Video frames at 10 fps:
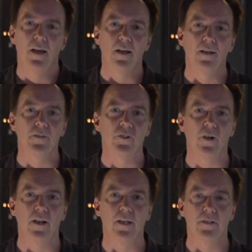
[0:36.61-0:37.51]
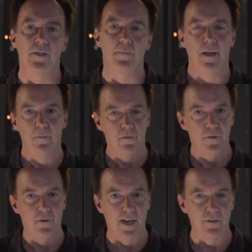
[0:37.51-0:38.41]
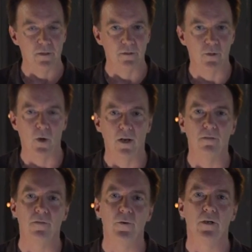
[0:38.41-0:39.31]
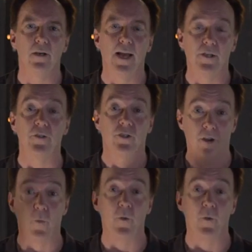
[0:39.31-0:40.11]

Uh, starting in September of two thousand twelve, we are going to actually start